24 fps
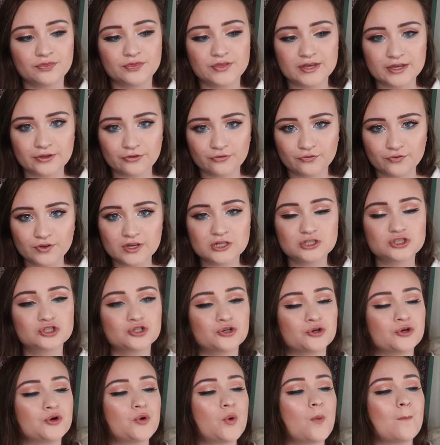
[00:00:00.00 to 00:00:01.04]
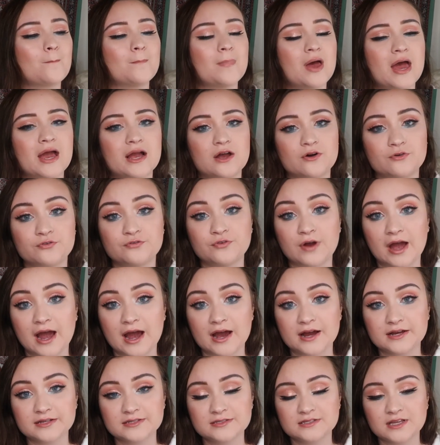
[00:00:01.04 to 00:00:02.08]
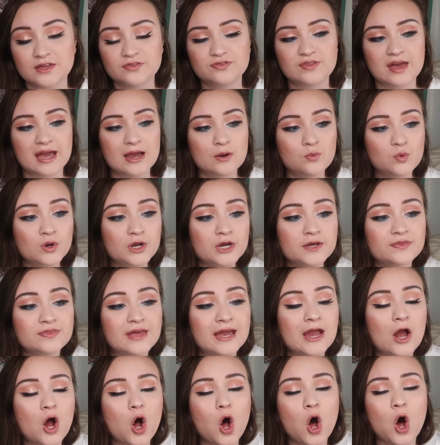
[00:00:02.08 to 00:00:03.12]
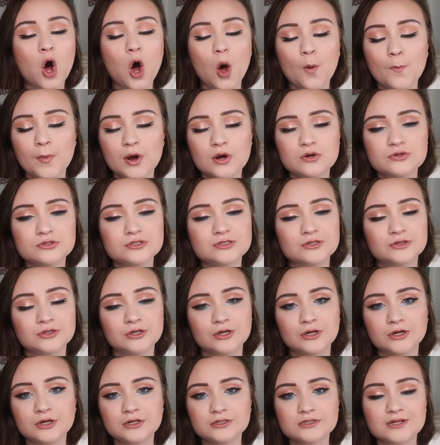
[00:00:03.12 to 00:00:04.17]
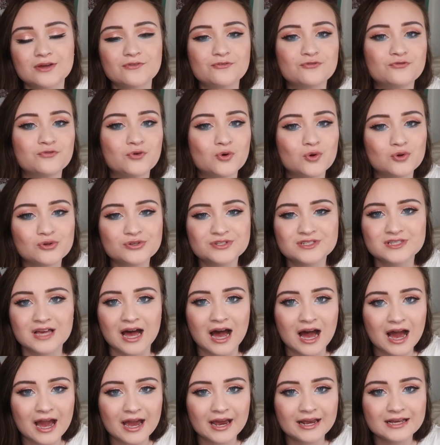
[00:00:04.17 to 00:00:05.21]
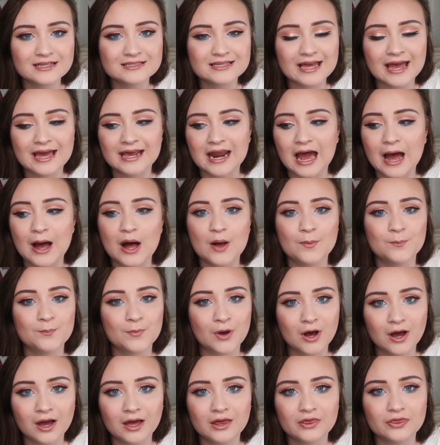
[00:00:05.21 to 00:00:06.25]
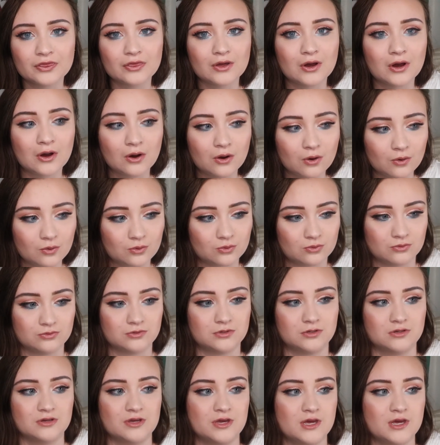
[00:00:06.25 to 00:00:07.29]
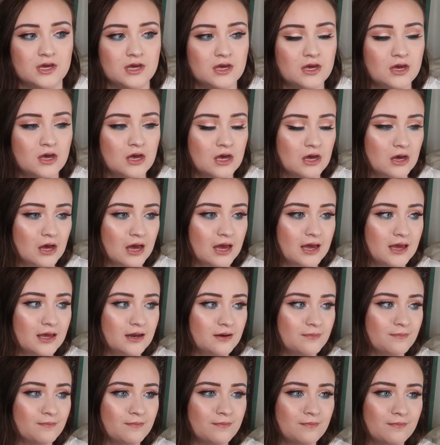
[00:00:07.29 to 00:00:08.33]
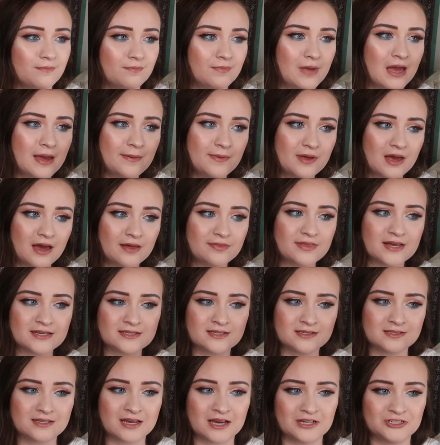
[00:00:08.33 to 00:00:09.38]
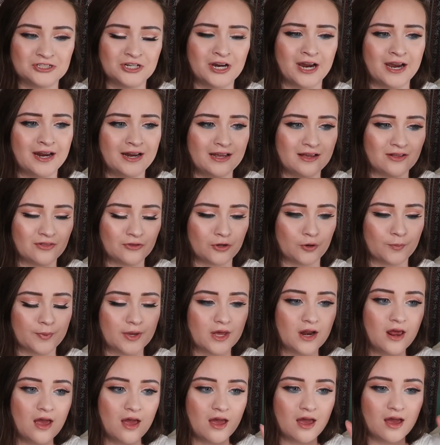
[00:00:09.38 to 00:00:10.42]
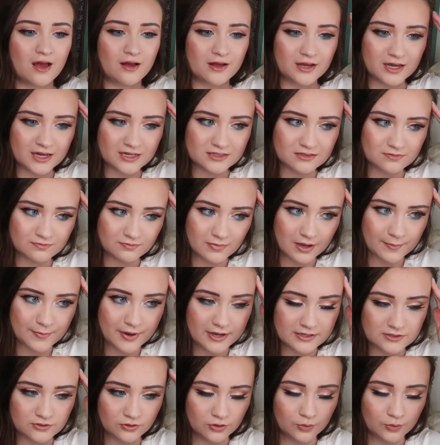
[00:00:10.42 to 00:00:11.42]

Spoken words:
These fish grew mega fast. They almost looked full size at a month old. and maybe that's exaggerating a little bit because my mind's